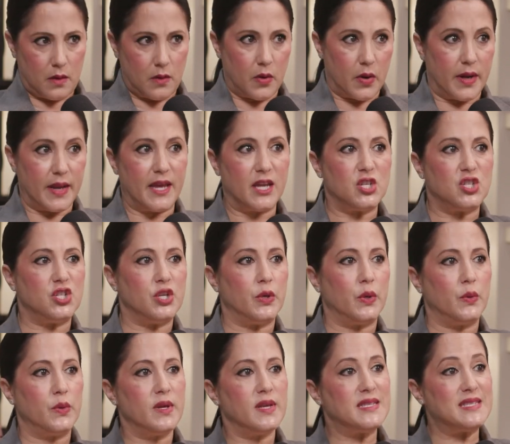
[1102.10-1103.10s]
or an
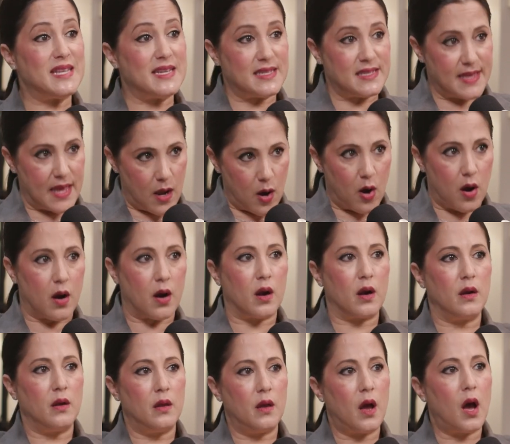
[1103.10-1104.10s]
issue, since they
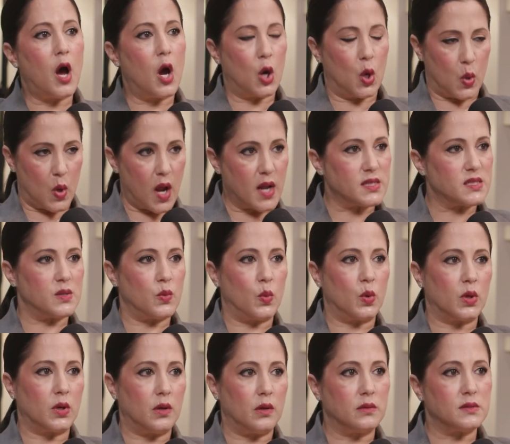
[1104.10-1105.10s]
are across the
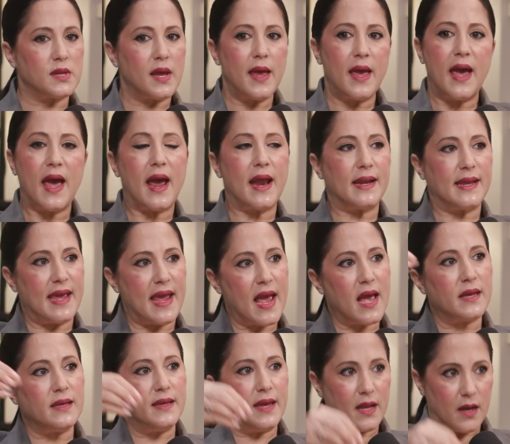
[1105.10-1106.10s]
world and
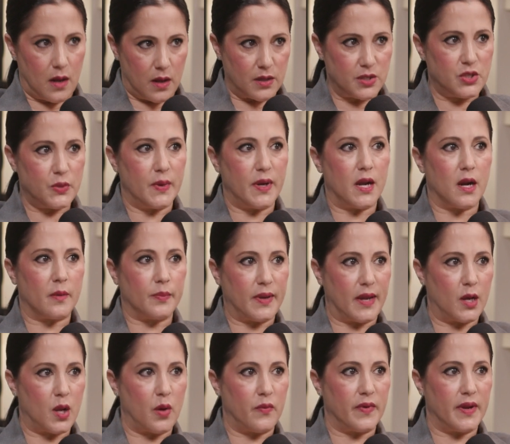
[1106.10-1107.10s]
can't get onto an
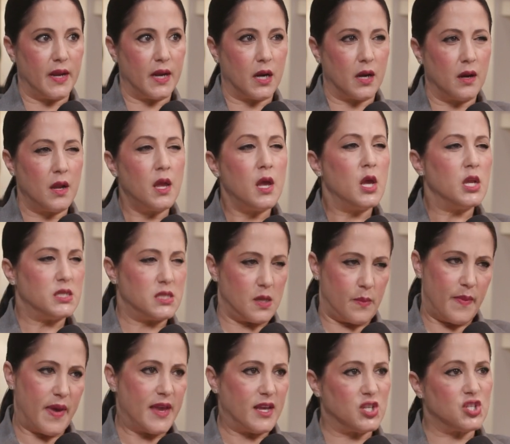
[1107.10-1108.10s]
airplane over here, to
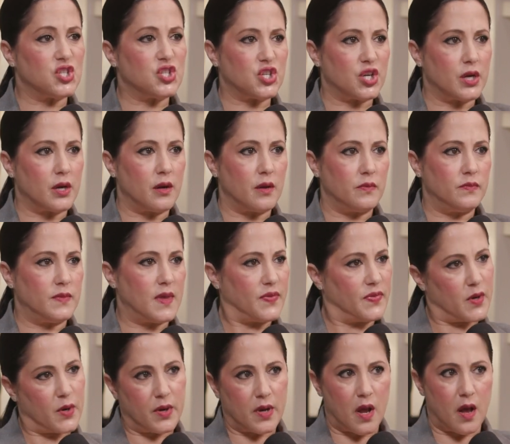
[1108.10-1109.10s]
make sure
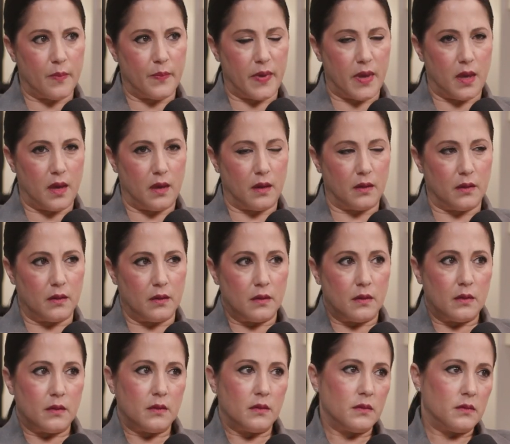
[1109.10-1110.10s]
that they're not being,
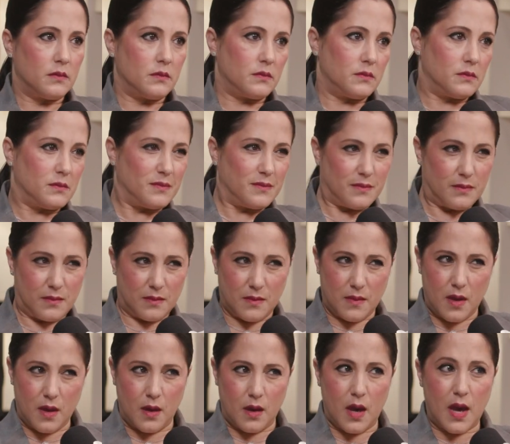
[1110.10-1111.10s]

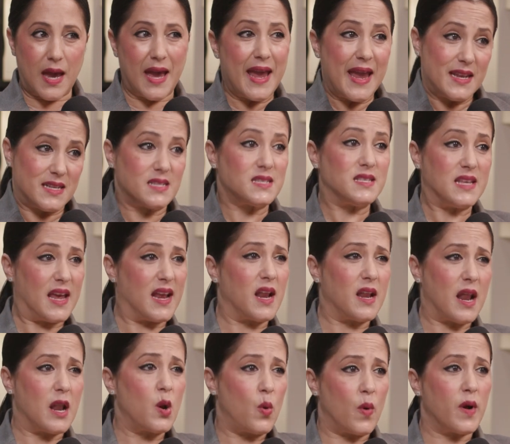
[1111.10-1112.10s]
I hate to say it,
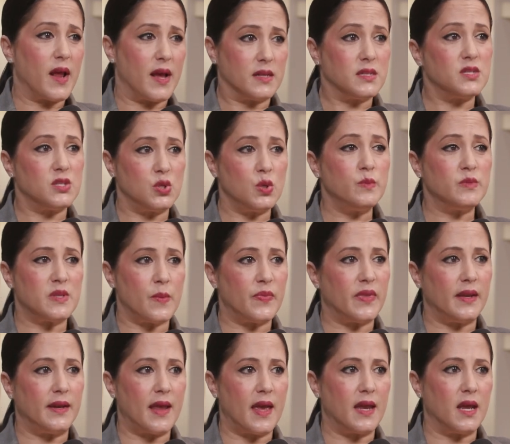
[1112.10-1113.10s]
and I don't want to assume
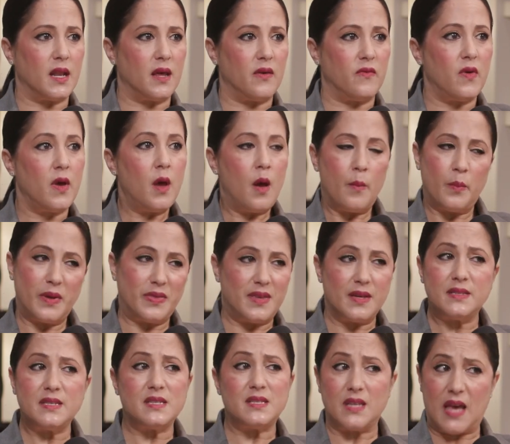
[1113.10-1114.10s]
something negative, but
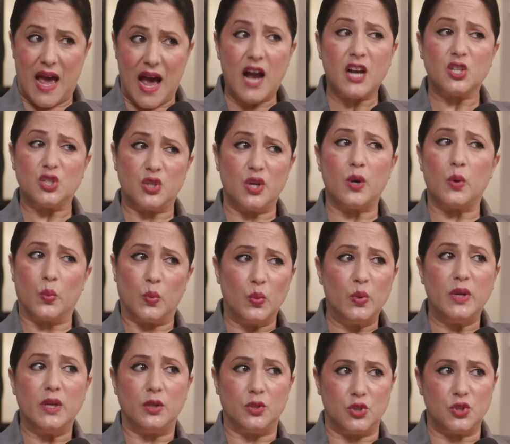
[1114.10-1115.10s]
this is actually a
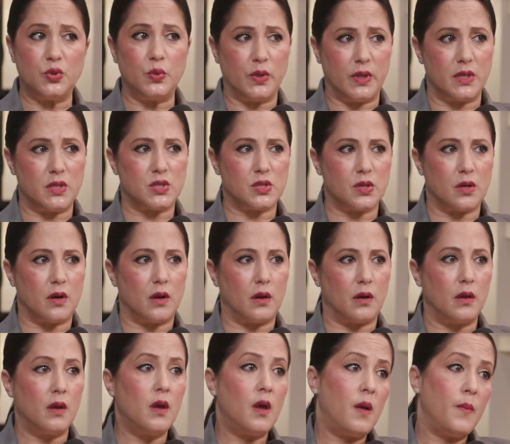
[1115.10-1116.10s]
real true
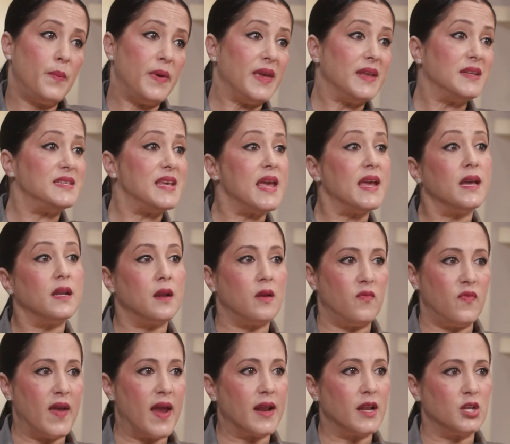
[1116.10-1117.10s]
concern, being taken
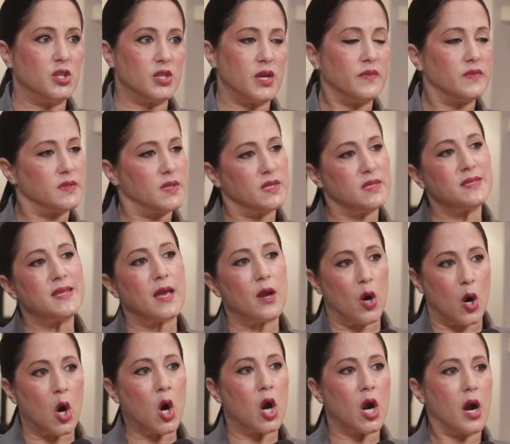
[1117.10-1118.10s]
advantage of since they
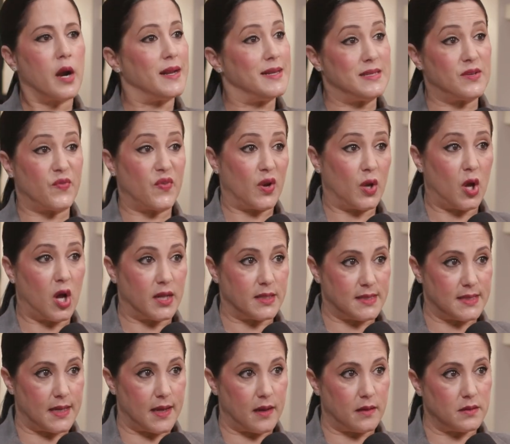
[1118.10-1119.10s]
are on a different
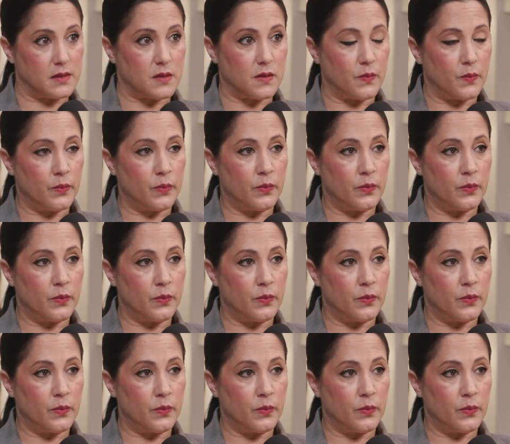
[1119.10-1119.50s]
continent.